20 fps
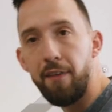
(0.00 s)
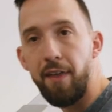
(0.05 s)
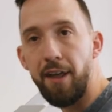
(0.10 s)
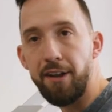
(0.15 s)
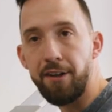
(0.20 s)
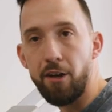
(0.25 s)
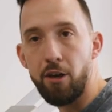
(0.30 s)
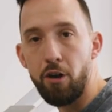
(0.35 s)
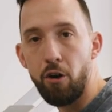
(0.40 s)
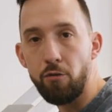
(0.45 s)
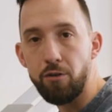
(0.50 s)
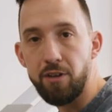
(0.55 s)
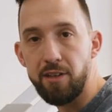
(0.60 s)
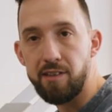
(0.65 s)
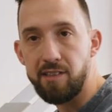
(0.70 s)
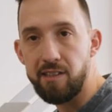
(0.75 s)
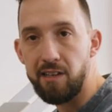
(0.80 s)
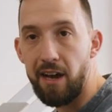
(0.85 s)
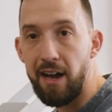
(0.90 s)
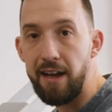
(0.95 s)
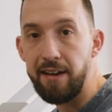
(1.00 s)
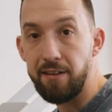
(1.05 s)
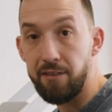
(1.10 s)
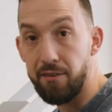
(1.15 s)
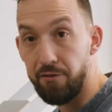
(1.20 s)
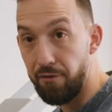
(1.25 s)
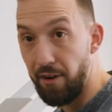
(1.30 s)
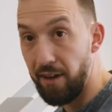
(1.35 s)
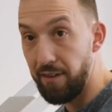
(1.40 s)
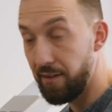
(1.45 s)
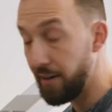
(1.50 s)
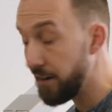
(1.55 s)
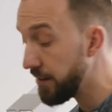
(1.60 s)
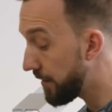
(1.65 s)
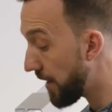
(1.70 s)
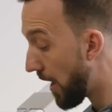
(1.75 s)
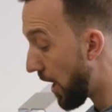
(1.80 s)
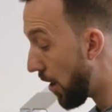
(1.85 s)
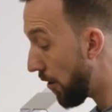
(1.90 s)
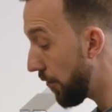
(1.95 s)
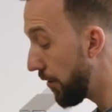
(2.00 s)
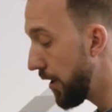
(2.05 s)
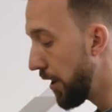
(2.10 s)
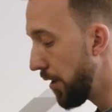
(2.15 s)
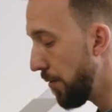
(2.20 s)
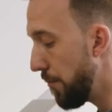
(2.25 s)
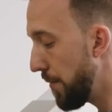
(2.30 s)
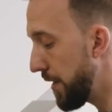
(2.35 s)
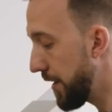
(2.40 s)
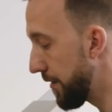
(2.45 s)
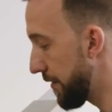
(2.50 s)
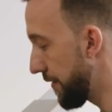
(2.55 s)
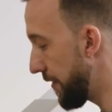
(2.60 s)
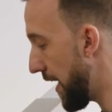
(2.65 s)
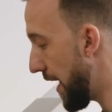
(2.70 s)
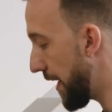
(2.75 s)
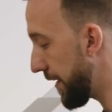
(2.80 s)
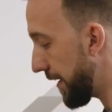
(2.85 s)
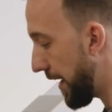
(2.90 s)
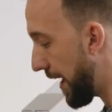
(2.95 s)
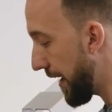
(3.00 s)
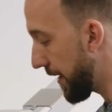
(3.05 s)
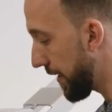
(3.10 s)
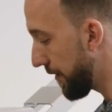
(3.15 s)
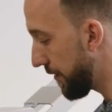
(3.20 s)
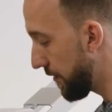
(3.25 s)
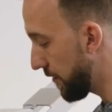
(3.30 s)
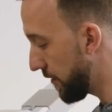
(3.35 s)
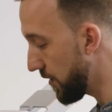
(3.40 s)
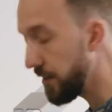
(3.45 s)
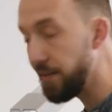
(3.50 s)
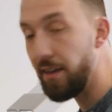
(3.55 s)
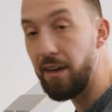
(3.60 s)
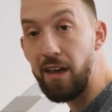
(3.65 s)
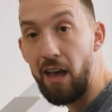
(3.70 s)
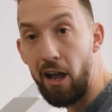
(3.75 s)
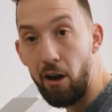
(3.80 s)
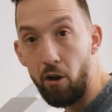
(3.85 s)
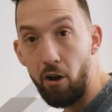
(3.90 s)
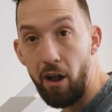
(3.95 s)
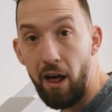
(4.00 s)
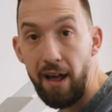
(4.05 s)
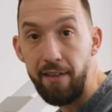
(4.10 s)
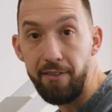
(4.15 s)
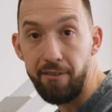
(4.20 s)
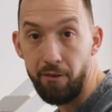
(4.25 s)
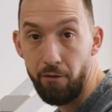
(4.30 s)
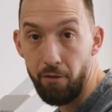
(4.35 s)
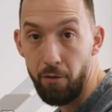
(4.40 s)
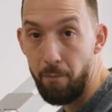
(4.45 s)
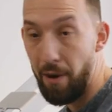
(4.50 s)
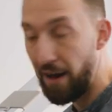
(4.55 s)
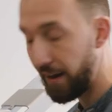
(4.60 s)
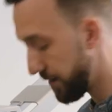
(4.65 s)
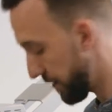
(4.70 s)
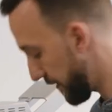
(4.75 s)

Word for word: that the coated side is facing down, means that I can see the yellow lines on the back